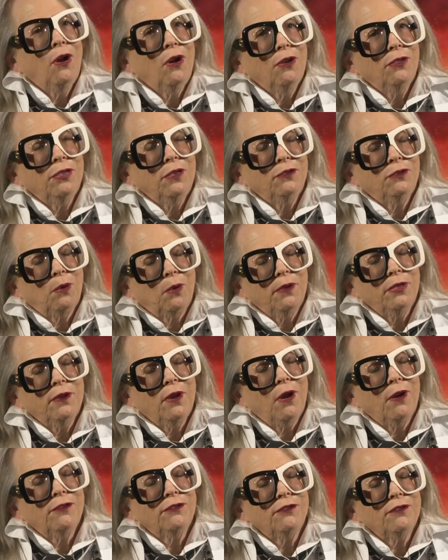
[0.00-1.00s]

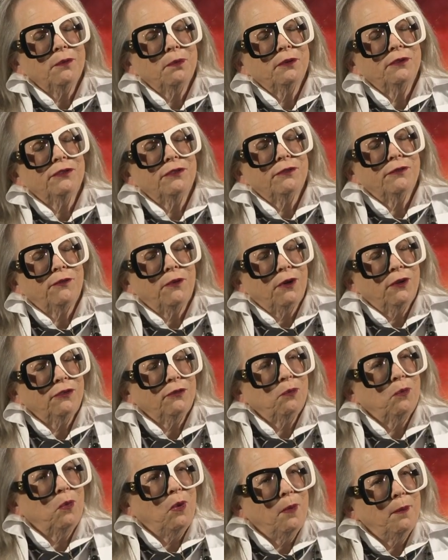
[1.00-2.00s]
Dorothy Arzner was the
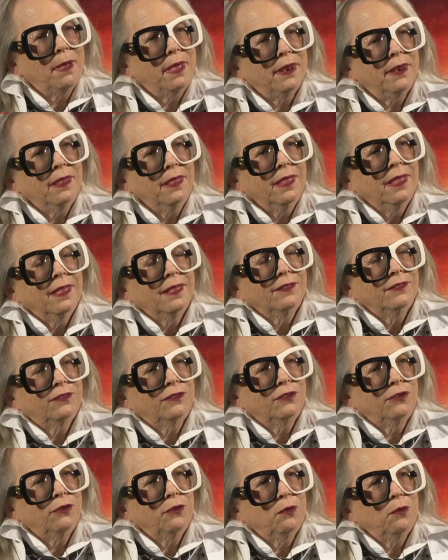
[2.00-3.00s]
first woman
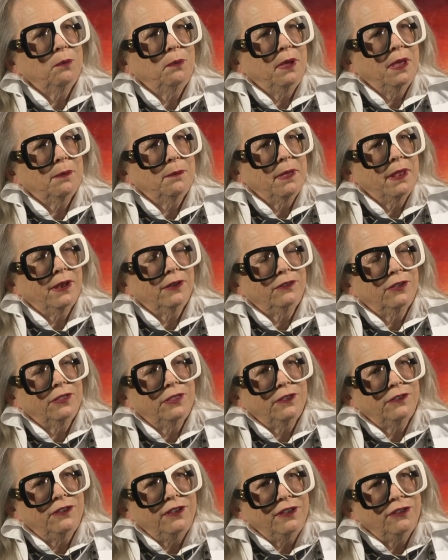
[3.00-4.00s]
to be admitted to
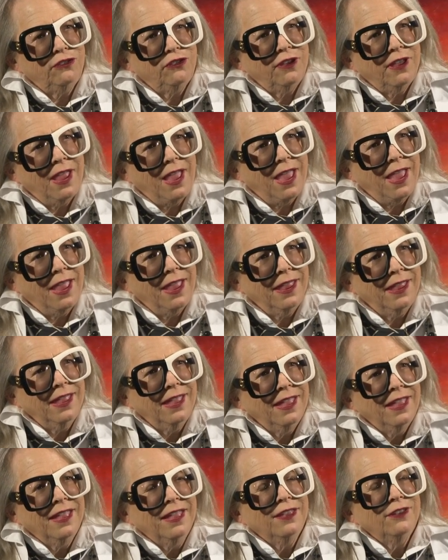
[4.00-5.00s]
the DGA.
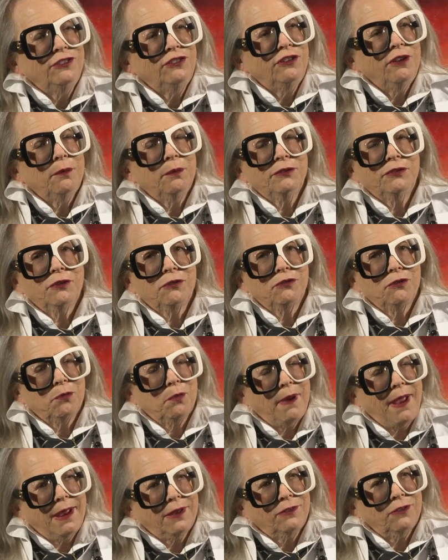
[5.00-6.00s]
She was a
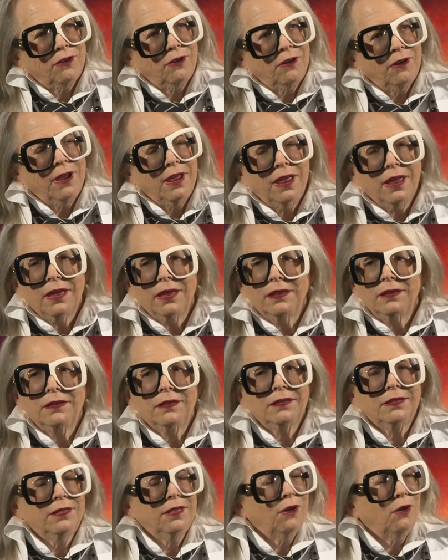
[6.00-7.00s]
director
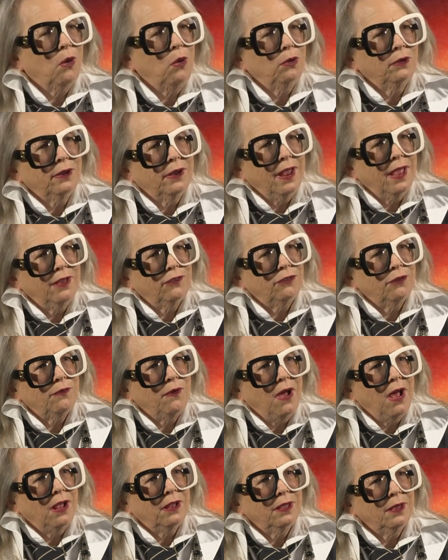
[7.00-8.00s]
in the golden age
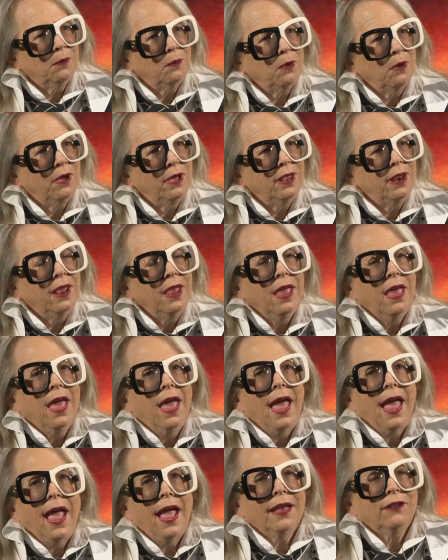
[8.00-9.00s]
of Hollywood,
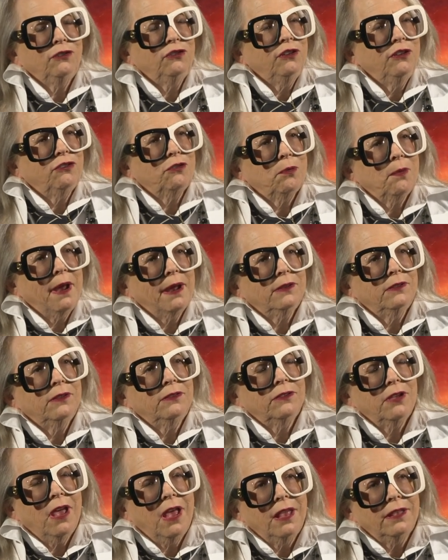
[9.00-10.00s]
and she
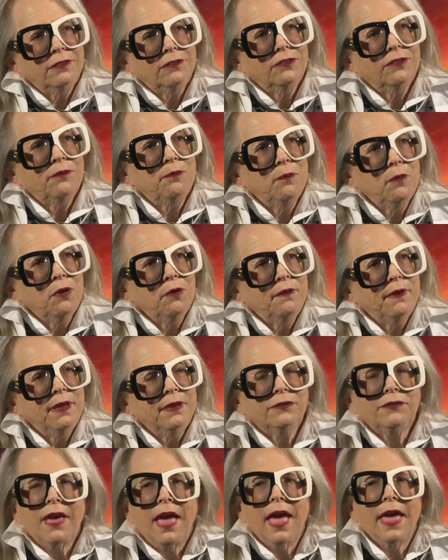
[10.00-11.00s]
directed tons of
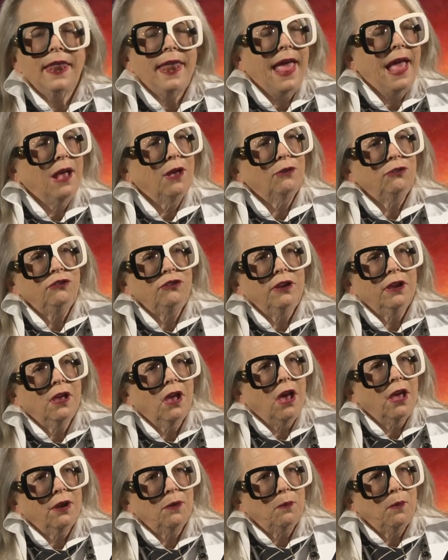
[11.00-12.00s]
movies, and how she
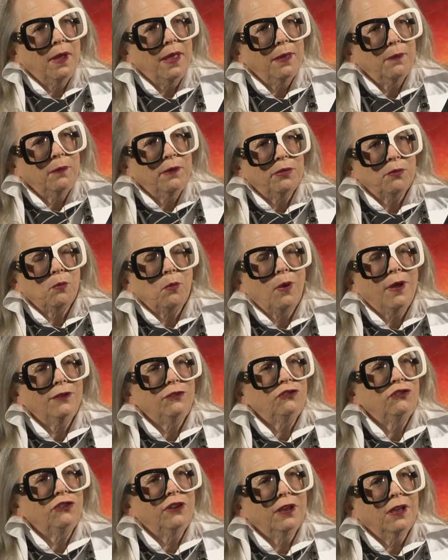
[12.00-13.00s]
got away with
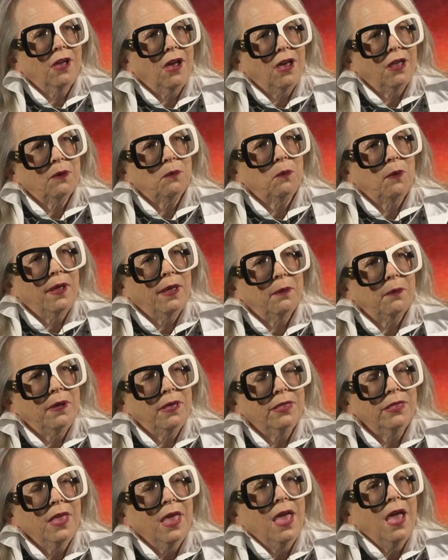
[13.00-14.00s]
what she got away
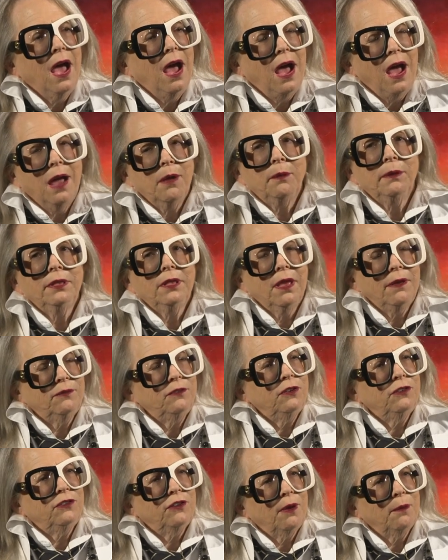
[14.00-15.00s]
with, I would love
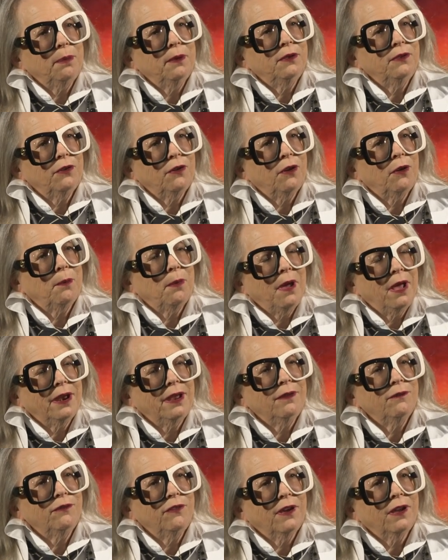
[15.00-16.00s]
to jump into her
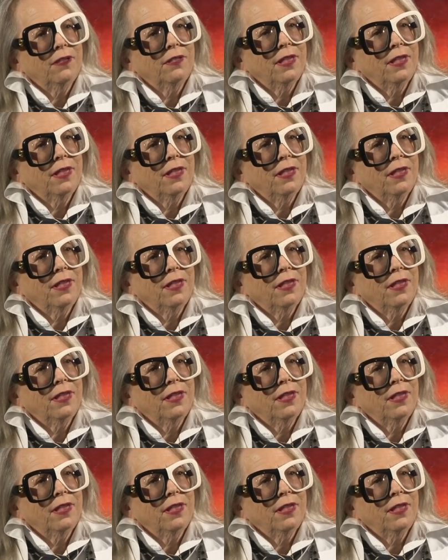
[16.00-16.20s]
body and figure